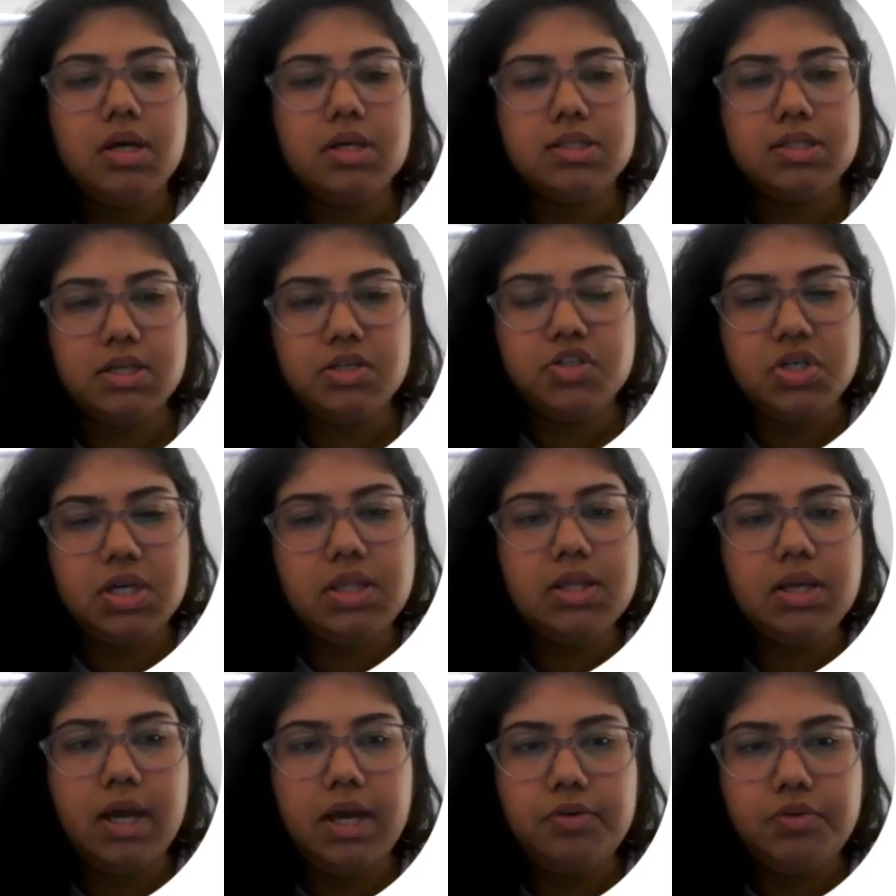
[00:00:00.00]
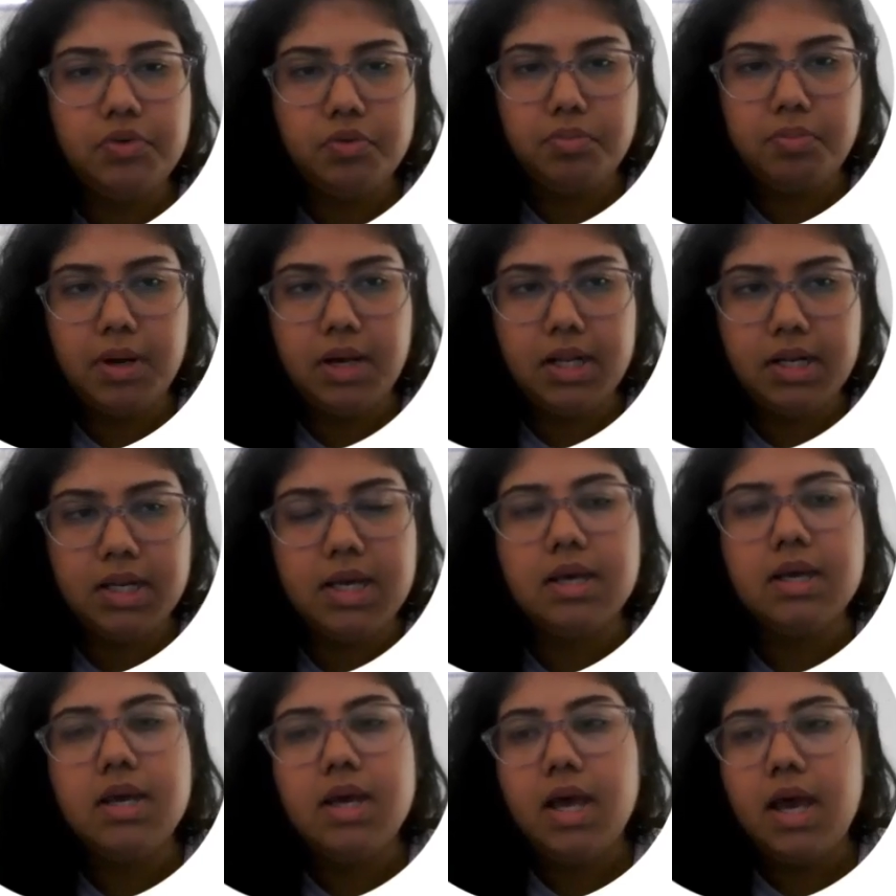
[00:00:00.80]
Sajid and
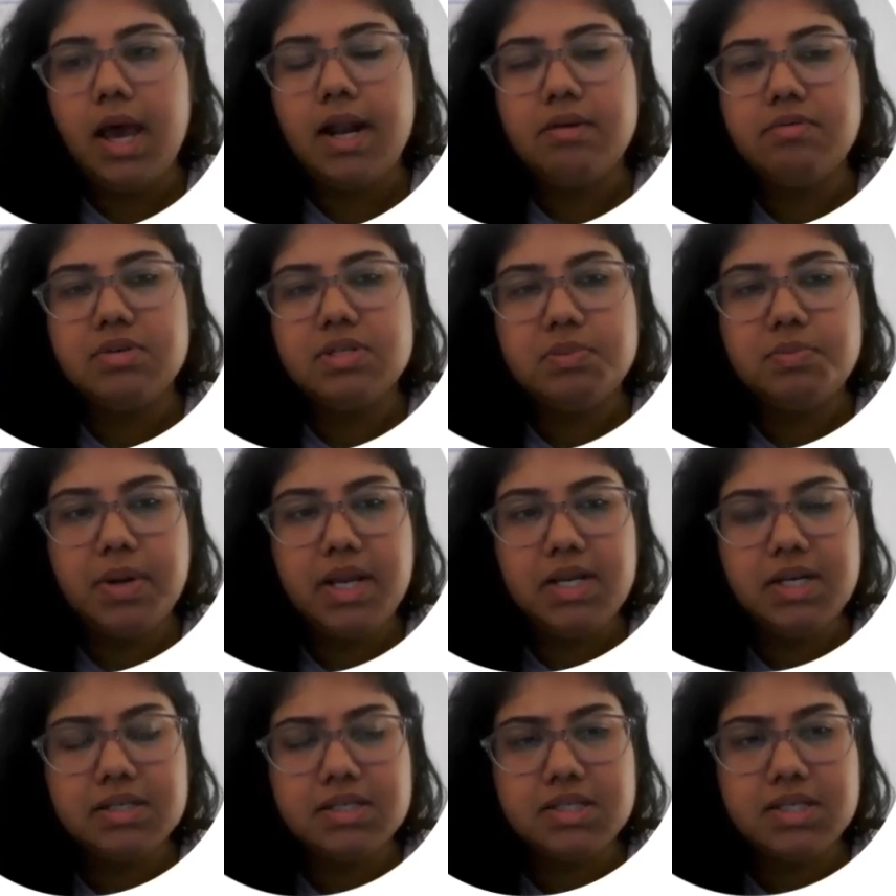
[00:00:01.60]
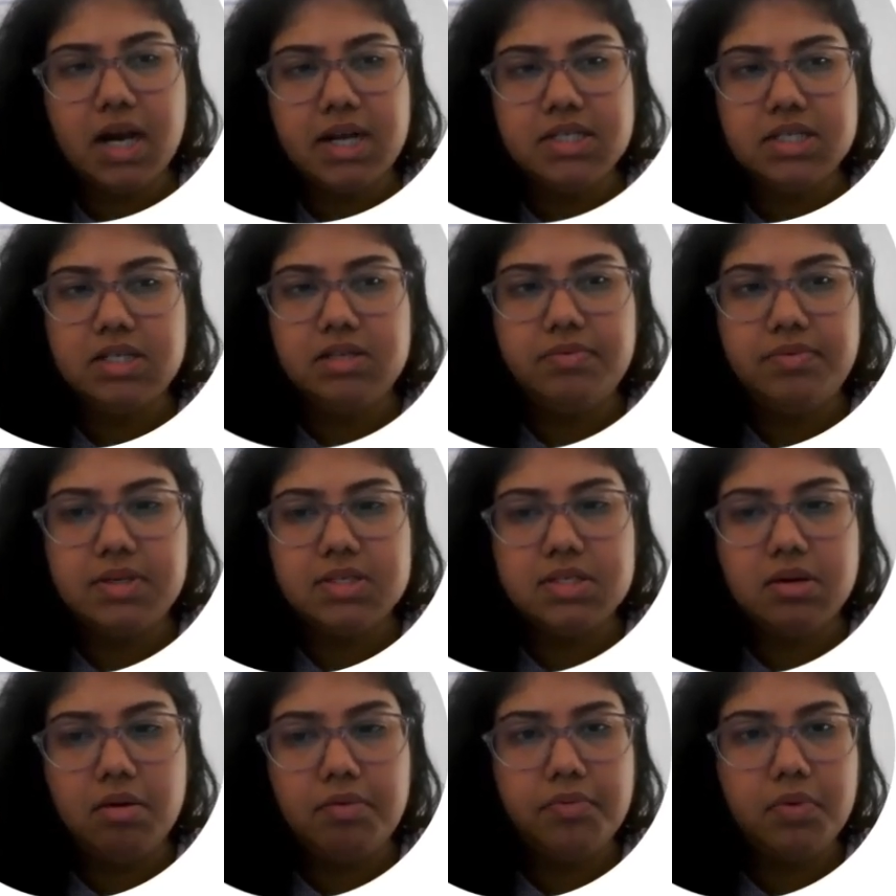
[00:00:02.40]
Rupali, and our sprint started
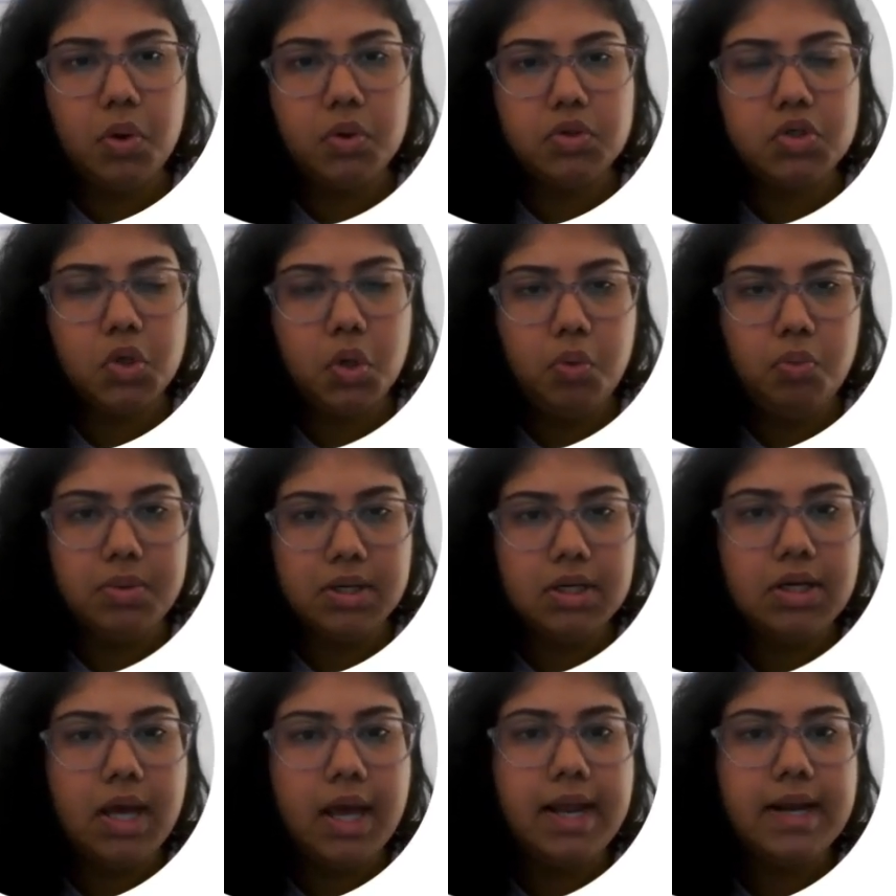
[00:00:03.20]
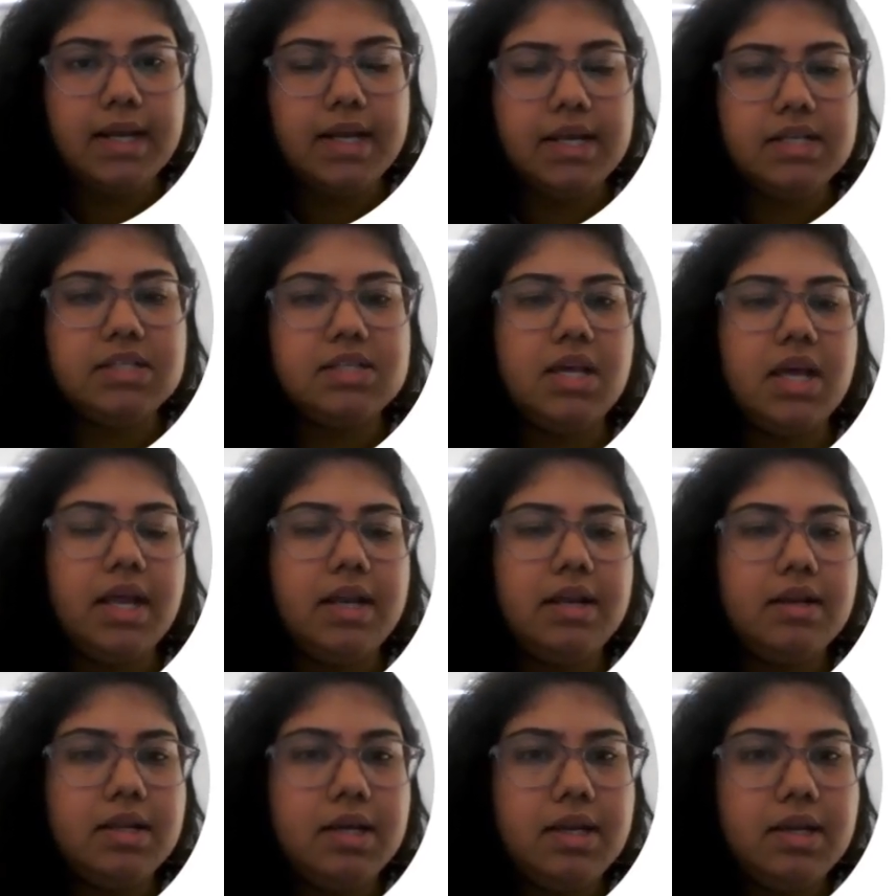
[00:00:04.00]
1st of October and it
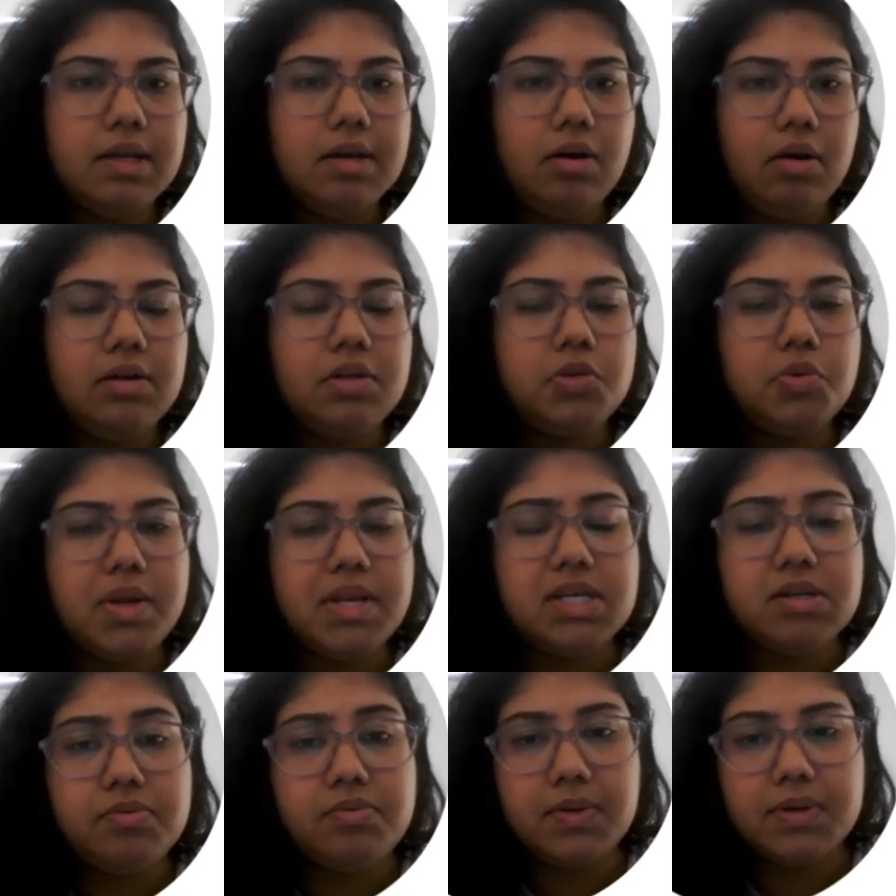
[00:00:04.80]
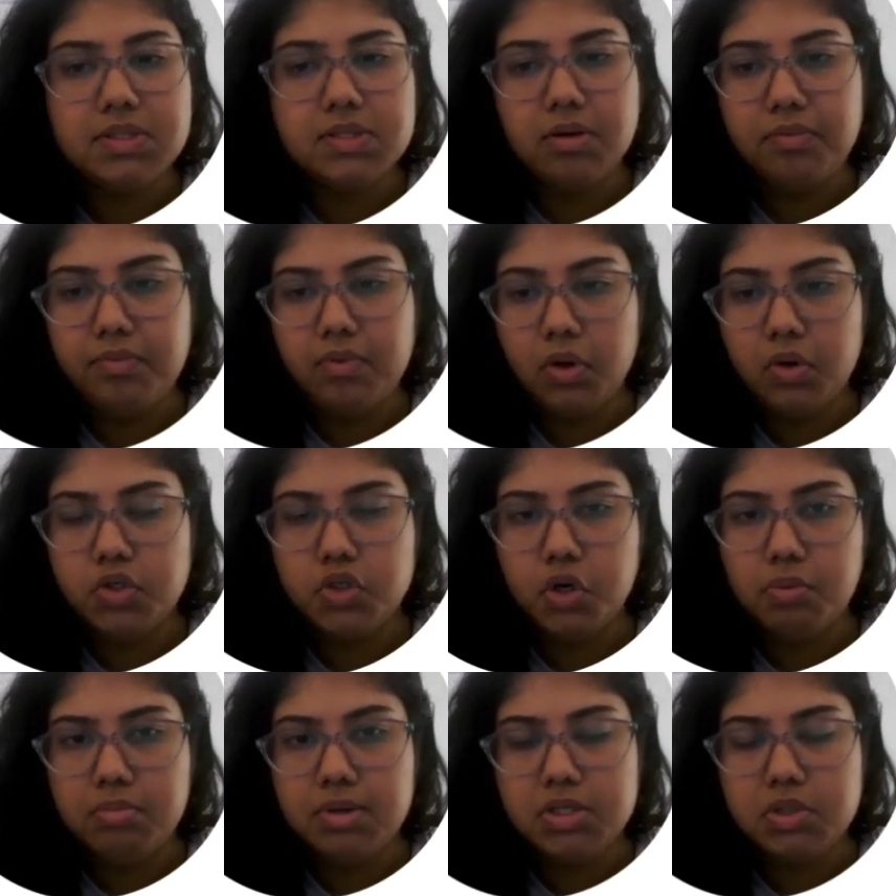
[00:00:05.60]
ended on 21st of
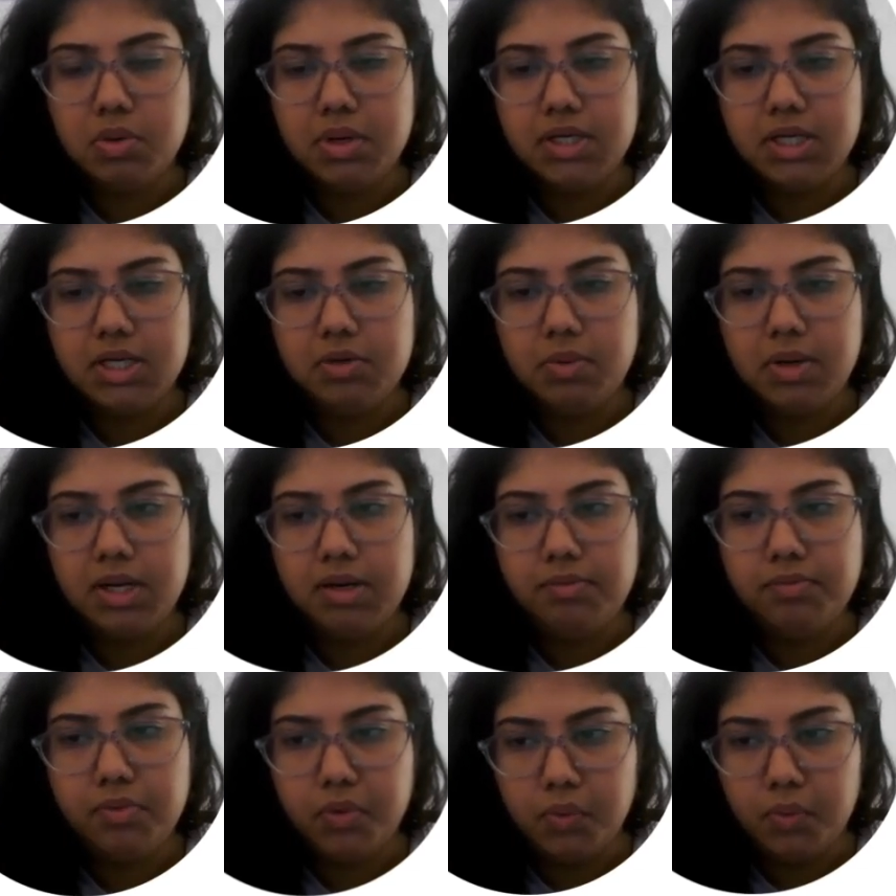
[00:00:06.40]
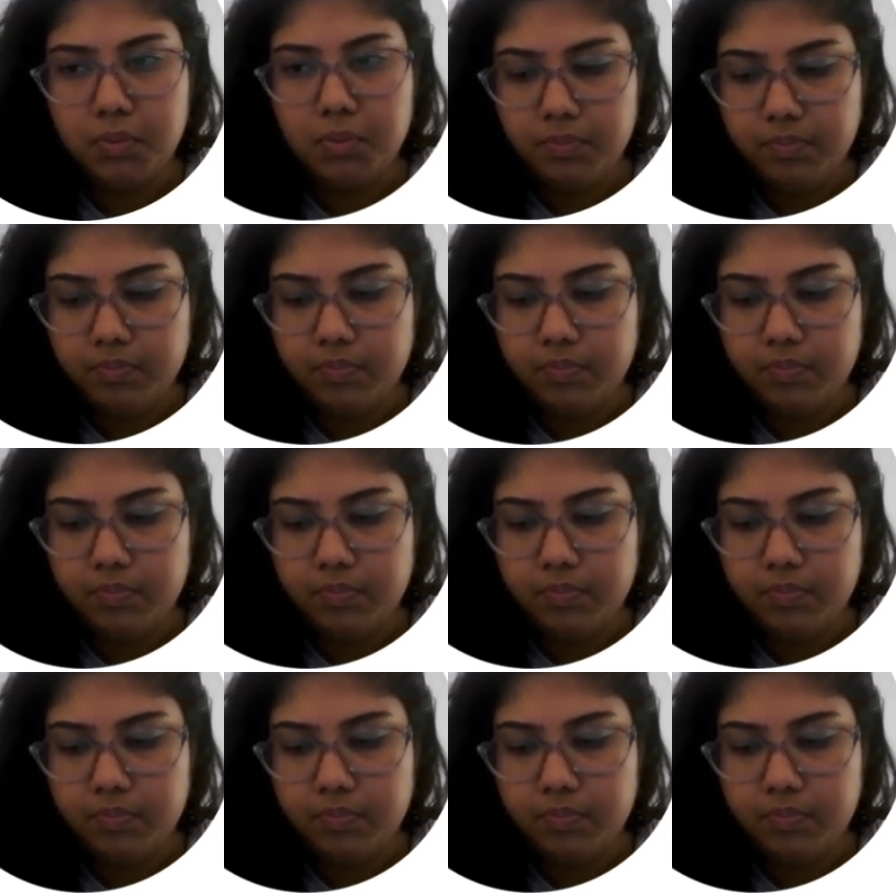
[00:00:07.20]
October 2024.